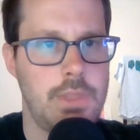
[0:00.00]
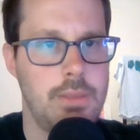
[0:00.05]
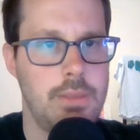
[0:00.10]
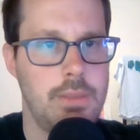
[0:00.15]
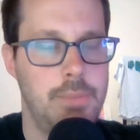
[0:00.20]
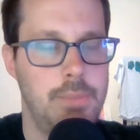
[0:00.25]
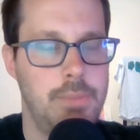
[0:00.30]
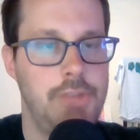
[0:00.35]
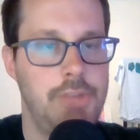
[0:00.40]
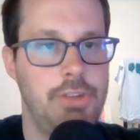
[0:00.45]

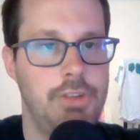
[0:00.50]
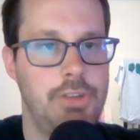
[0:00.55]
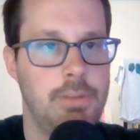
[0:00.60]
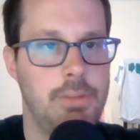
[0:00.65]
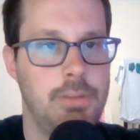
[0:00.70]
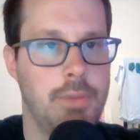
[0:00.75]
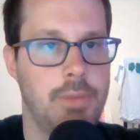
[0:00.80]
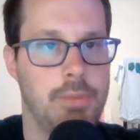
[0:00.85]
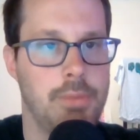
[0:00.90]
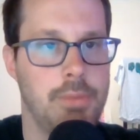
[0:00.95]
pitching a
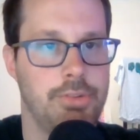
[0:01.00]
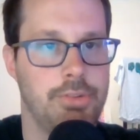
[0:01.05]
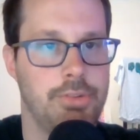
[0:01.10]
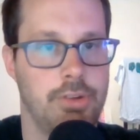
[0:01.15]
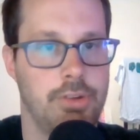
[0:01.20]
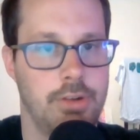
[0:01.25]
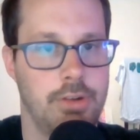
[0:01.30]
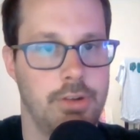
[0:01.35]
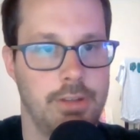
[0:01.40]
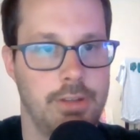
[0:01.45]

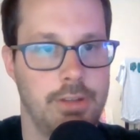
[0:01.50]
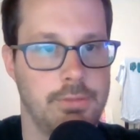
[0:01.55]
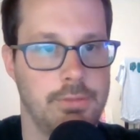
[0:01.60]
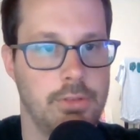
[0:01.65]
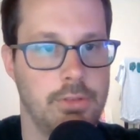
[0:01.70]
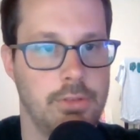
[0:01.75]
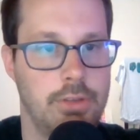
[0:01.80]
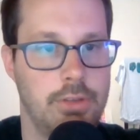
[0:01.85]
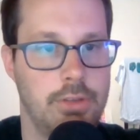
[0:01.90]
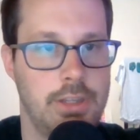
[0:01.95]
publisher and
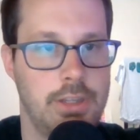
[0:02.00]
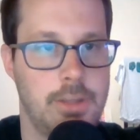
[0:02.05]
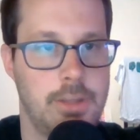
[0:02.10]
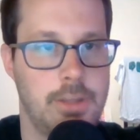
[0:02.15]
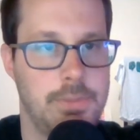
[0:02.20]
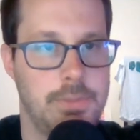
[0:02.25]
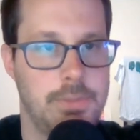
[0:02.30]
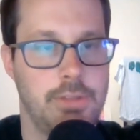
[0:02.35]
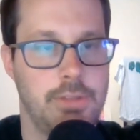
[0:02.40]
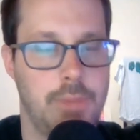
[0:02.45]
looking
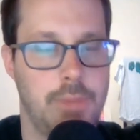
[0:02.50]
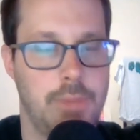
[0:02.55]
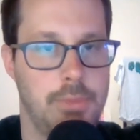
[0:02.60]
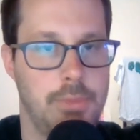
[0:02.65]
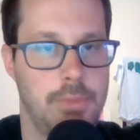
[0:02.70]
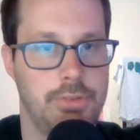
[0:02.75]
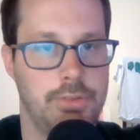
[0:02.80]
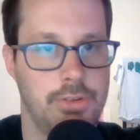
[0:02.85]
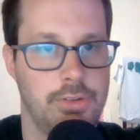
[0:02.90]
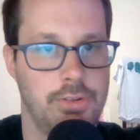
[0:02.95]
up these
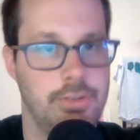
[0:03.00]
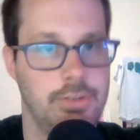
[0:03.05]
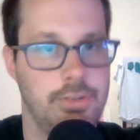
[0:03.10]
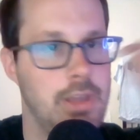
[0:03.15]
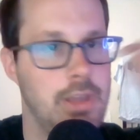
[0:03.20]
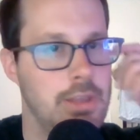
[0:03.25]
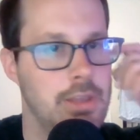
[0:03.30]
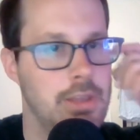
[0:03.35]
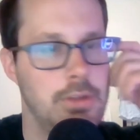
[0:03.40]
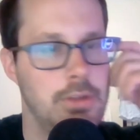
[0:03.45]
publishers,
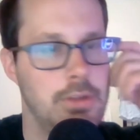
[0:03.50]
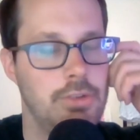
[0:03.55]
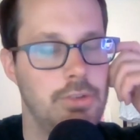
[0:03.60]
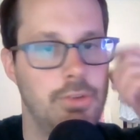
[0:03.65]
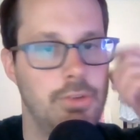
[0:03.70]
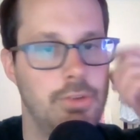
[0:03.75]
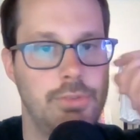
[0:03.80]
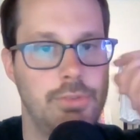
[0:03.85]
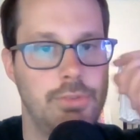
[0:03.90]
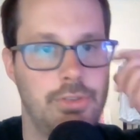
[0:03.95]

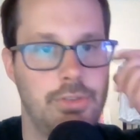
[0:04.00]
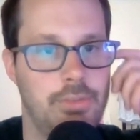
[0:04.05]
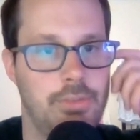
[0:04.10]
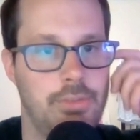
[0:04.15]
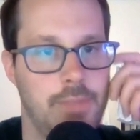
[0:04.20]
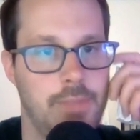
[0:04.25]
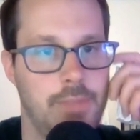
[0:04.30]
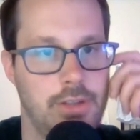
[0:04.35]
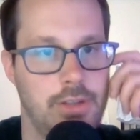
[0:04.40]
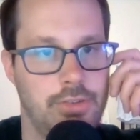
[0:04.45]
don't just
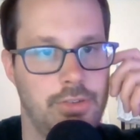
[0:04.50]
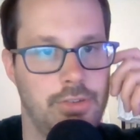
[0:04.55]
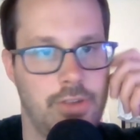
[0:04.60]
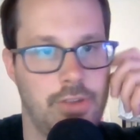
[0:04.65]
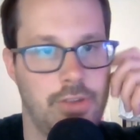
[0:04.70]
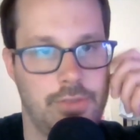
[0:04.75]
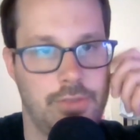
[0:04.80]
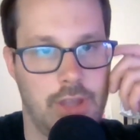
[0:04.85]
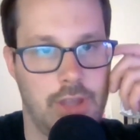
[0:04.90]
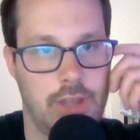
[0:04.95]
submit your
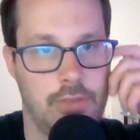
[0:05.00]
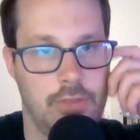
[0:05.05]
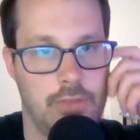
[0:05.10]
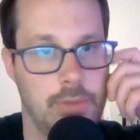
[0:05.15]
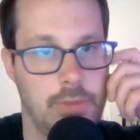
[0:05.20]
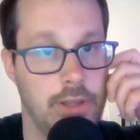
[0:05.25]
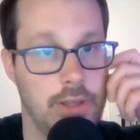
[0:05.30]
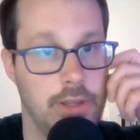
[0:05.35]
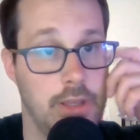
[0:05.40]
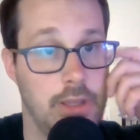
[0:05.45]
stuff to
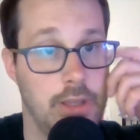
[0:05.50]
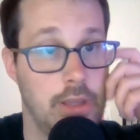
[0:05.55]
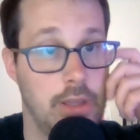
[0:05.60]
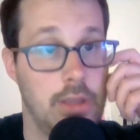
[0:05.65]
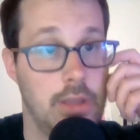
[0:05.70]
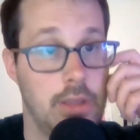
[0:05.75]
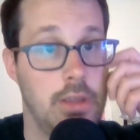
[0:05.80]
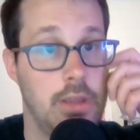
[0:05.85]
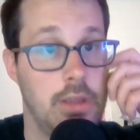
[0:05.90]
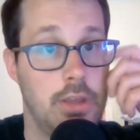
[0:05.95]
everybody.
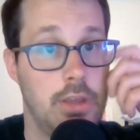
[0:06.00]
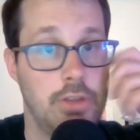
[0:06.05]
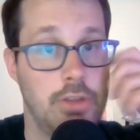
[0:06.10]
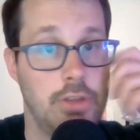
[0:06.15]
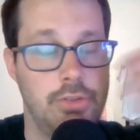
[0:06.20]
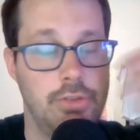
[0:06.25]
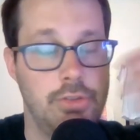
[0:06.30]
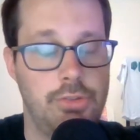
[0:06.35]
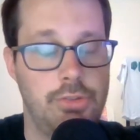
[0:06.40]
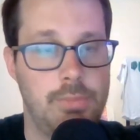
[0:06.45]

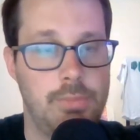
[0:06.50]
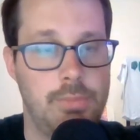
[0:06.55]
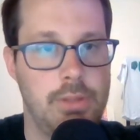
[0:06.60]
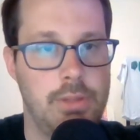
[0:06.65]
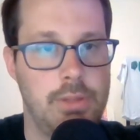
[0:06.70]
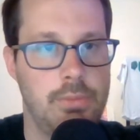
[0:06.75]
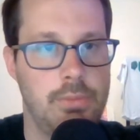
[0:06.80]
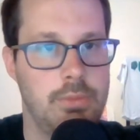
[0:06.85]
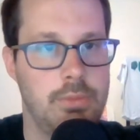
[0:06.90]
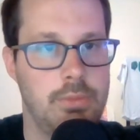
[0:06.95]
You should
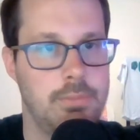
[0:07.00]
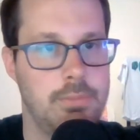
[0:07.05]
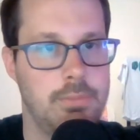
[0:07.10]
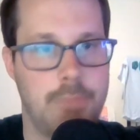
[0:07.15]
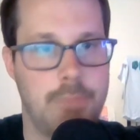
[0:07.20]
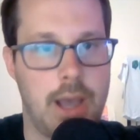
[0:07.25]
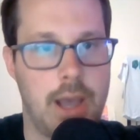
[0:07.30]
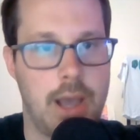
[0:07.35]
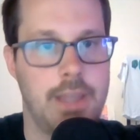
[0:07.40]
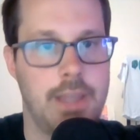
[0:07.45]
be
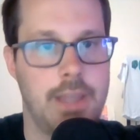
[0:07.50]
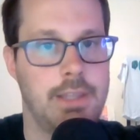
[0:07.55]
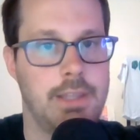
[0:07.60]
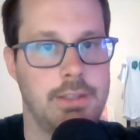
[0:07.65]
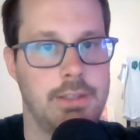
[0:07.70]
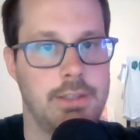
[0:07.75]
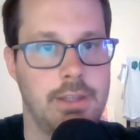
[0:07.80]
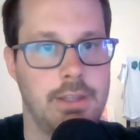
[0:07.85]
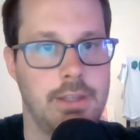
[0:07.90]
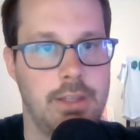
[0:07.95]

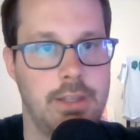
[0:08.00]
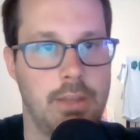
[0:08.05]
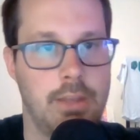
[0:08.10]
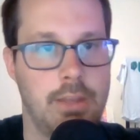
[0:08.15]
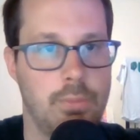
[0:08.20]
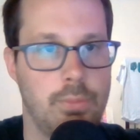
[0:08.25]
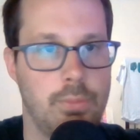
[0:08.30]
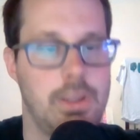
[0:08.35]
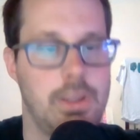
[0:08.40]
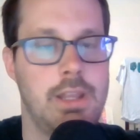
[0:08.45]
buying
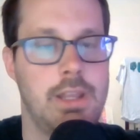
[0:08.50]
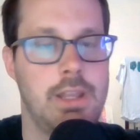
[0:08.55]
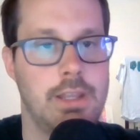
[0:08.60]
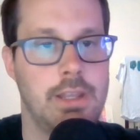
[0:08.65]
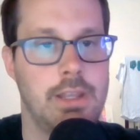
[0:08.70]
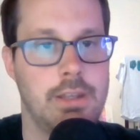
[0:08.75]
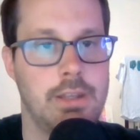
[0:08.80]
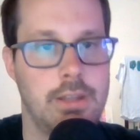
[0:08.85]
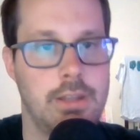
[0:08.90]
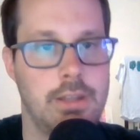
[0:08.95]
and
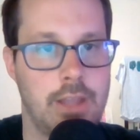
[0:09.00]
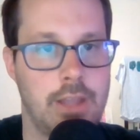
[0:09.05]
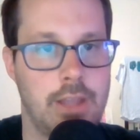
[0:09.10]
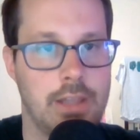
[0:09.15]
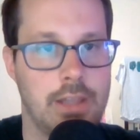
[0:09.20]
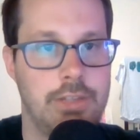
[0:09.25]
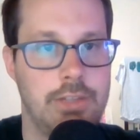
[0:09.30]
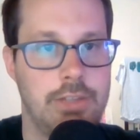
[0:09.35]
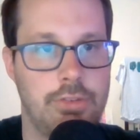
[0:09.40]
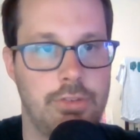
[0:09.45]
reading at
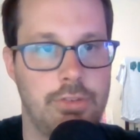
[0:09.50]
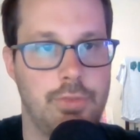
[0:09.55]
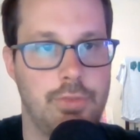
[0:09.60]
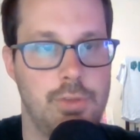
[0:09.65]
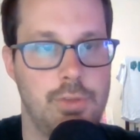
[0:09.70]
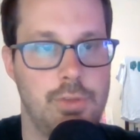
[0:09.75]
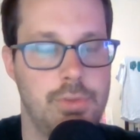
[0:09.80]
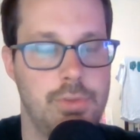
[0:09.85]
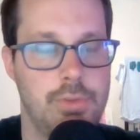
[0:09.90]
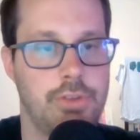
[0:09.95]
least a
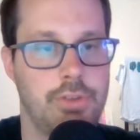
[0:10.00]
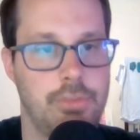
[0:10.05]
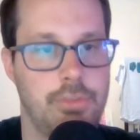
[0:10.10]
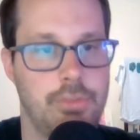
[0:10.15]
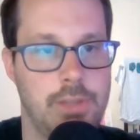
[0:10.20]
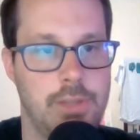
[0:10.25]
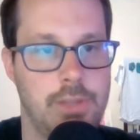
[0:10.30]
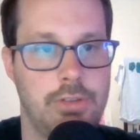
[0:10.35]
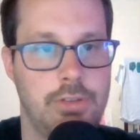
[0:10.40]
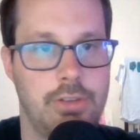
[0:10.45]
few books from
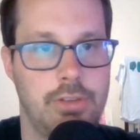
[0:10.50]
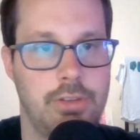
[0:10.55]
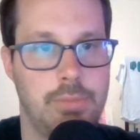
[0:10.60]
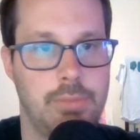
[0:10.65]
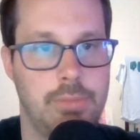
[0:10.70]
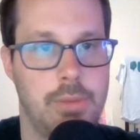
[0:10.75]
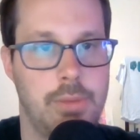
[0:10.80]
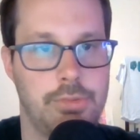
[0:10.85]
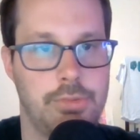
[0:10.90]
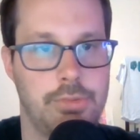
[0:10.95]
each of these
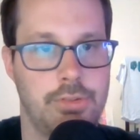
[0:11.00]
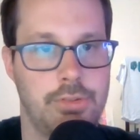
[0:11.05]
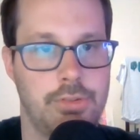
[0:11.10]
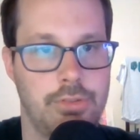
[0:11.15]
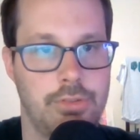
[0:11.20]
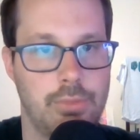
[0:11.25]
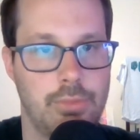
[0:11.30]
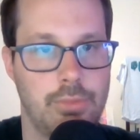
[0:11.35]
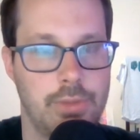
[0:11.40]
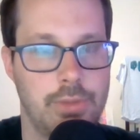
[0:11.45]
publishers
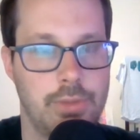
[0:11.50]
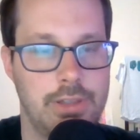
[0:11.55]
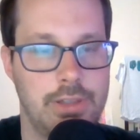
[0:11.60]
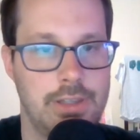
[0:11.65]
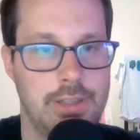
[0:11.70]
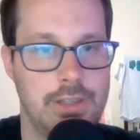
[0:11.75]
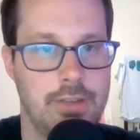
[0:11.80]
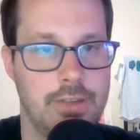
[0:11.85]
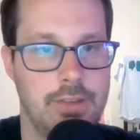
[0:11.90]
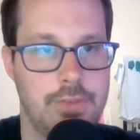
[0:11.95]
to really
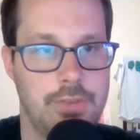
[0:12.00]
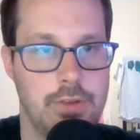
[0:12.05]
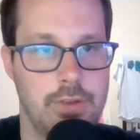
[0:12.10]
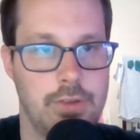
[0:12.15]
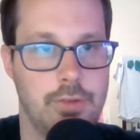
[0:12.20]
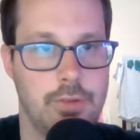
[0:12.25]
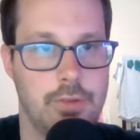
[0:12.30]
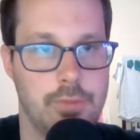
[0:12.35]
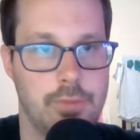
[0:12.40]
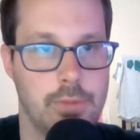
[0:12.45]
get a
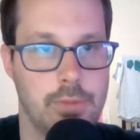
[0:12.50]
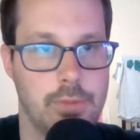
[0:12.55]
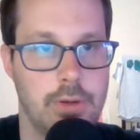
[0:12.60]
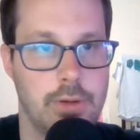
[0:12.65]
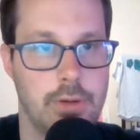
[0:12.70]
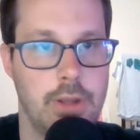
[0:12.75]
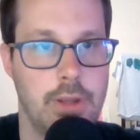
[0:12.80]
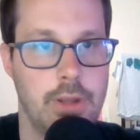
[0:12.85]
feel for